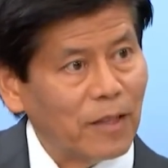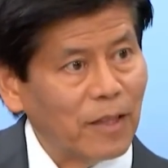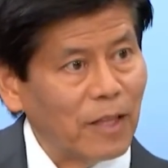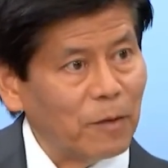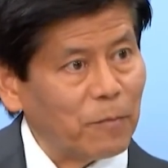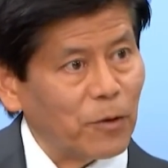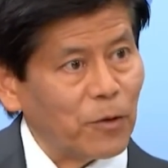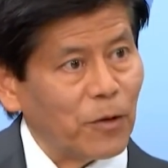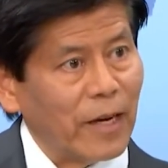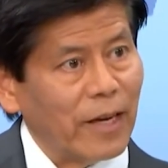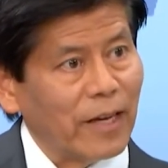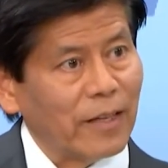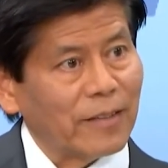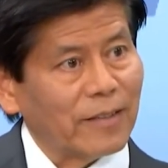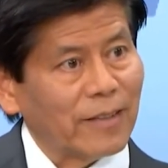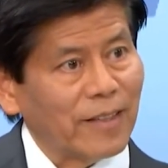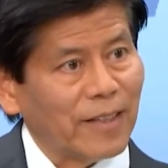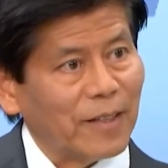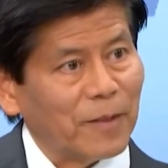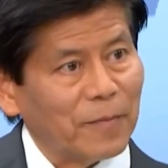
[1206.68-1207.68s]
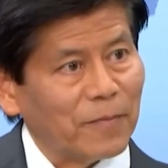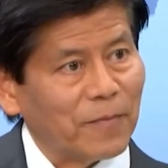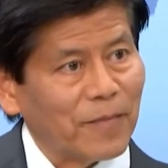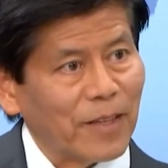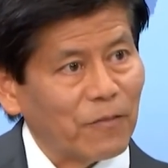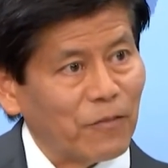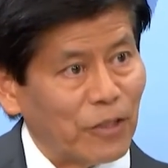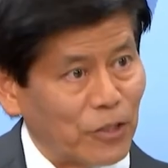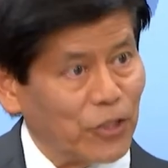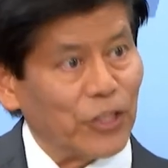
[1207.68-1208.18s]
liberate
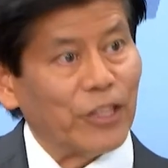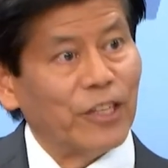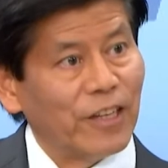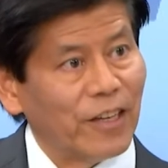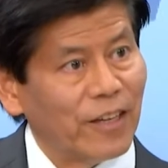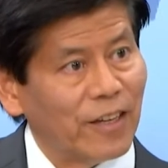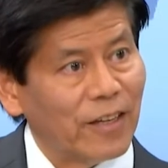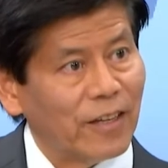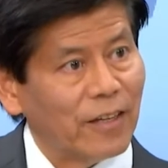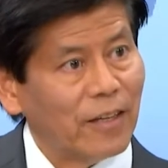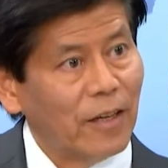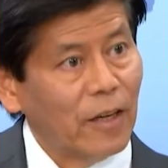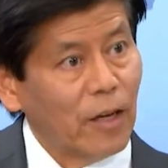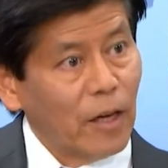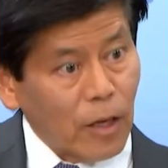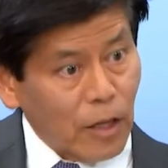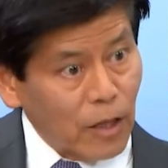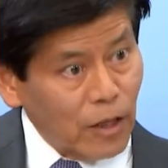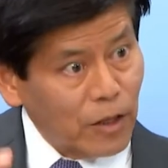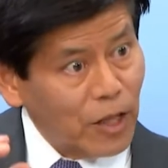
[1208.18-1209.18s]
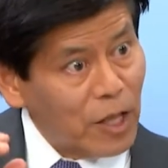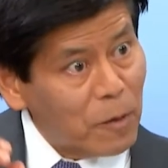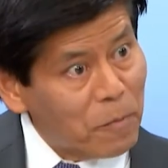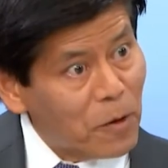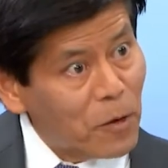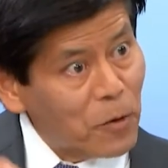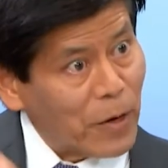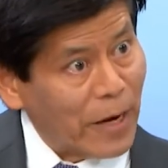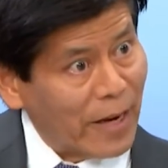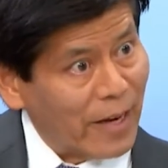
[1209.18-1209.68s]
Virginia.
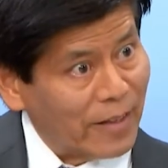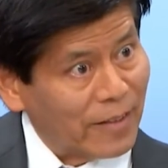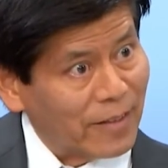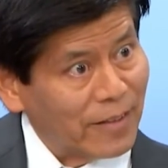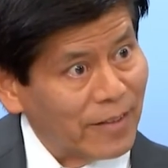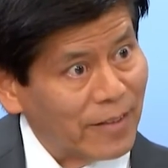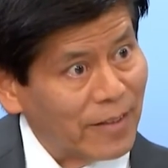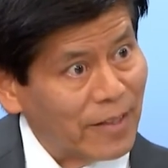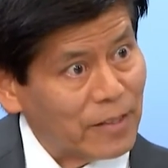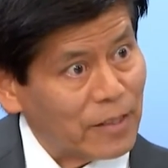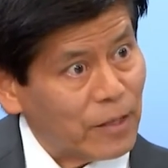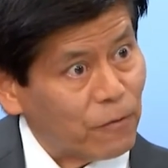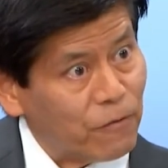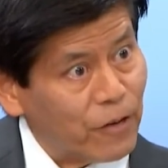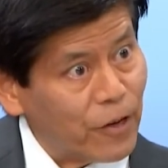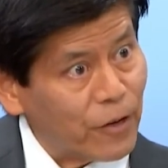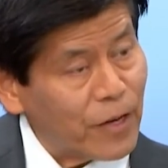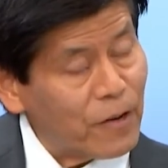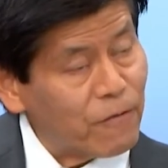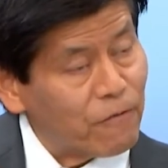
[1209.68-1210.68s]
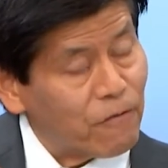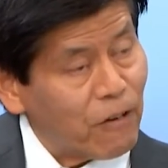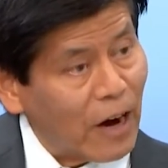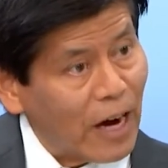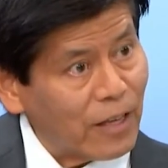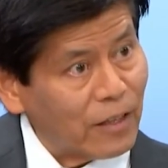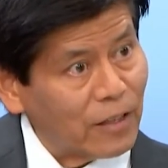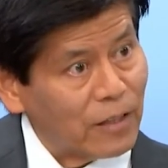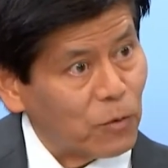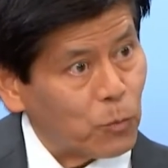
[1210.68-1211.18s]
Liberate is a very
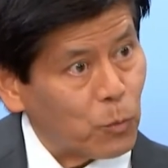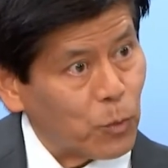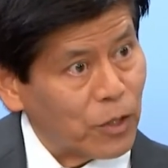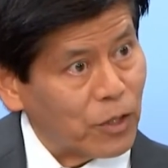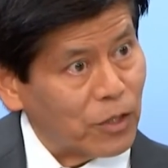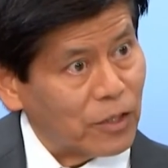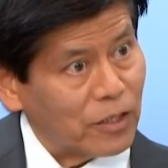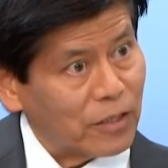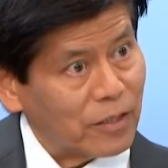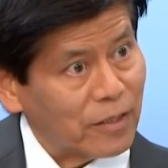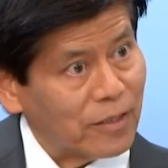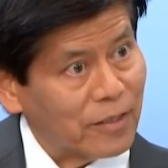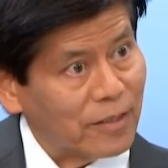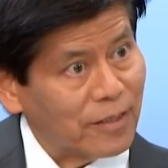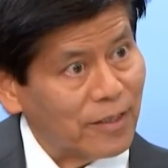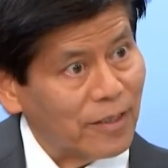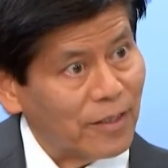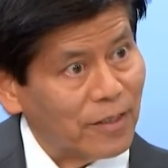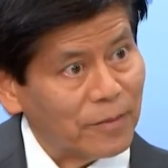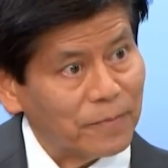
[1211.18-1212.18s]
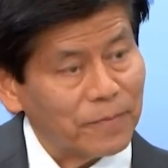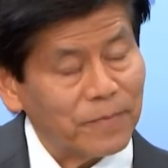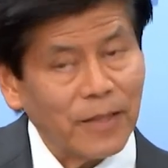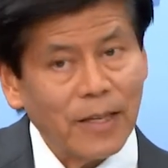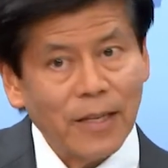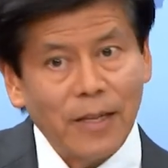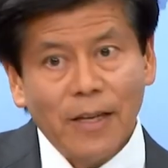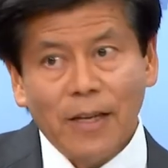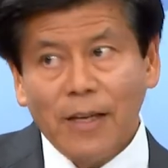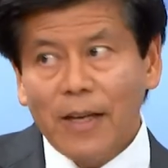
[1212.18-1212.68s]
violent word, you know,
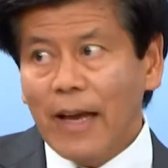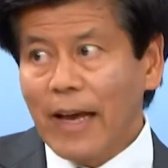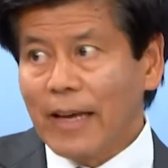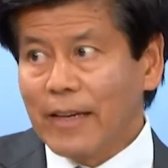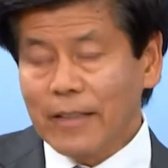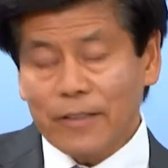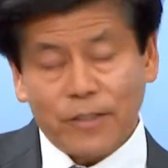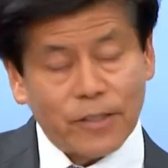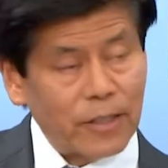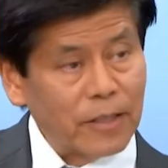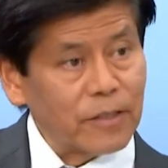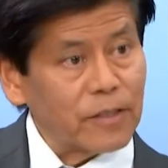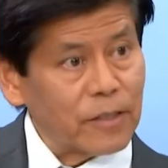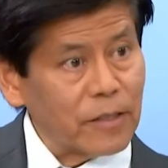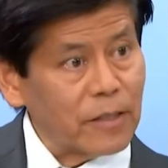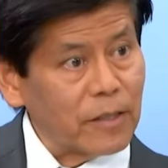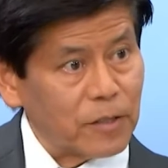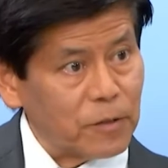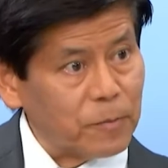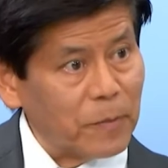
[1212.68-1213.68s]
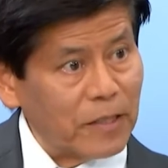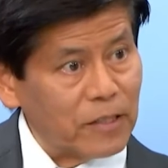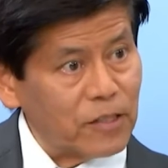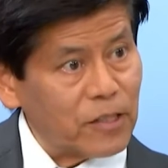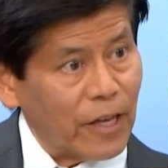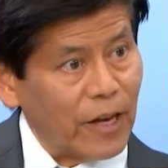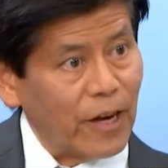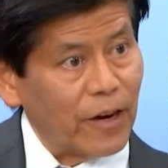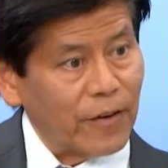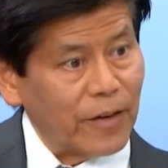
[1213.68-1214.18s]
and it's been
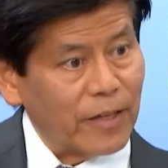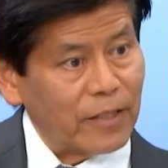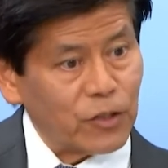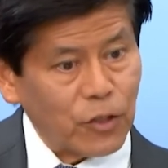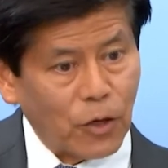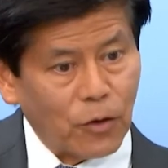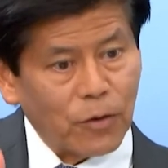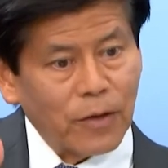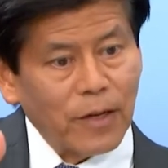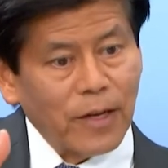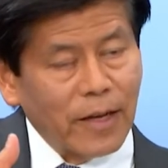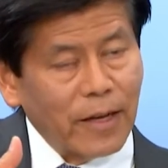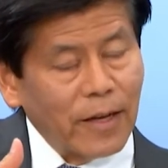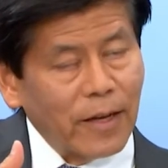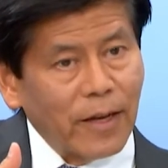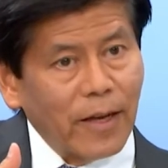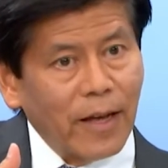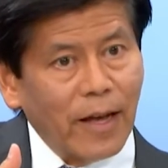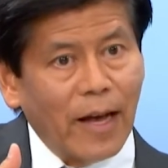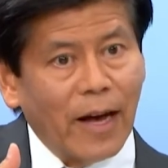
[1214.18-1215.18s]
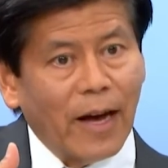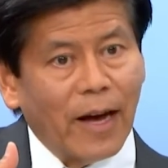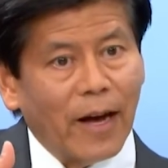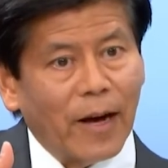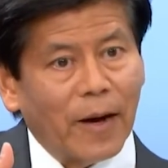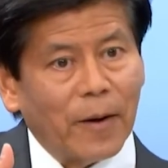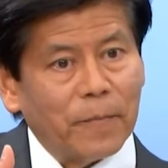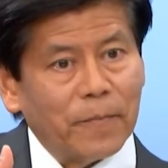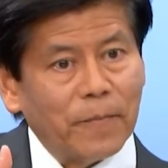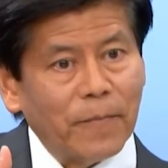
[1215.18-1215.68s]
scary. So,
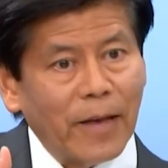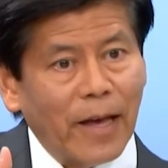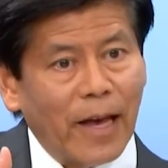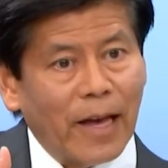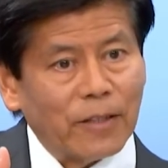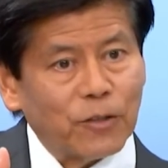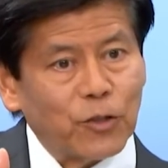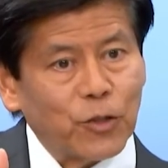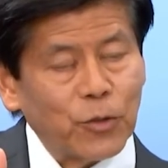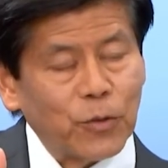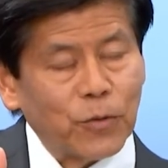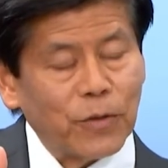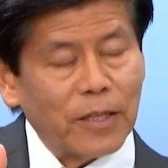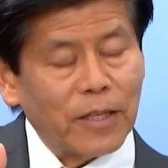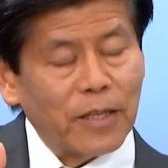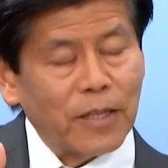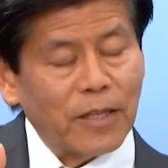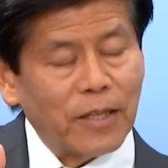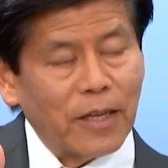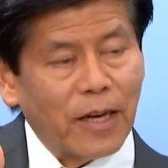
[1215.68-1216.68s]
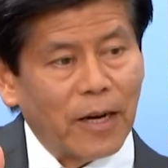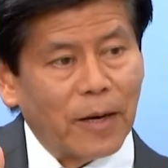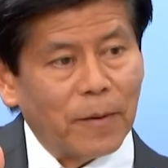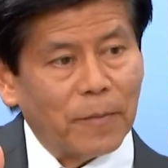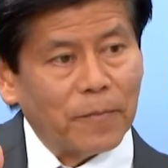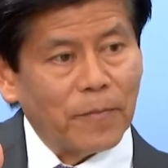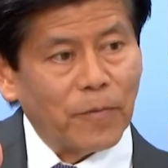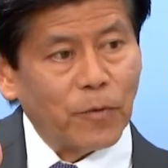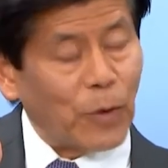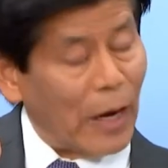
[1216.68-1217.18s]
and to the
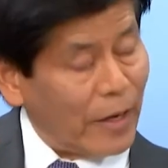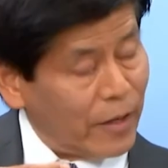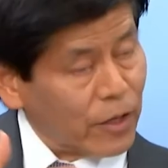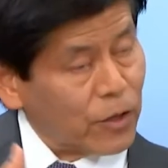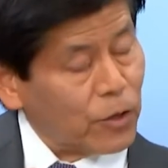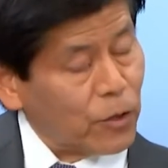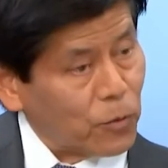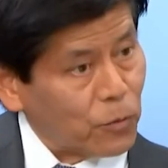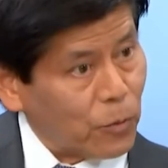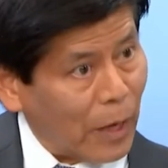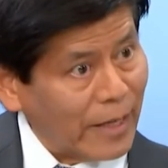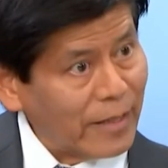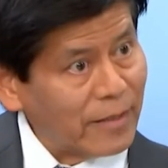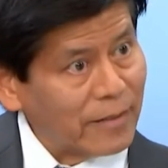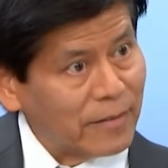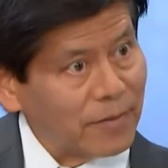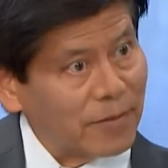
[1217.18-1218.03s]
radical right,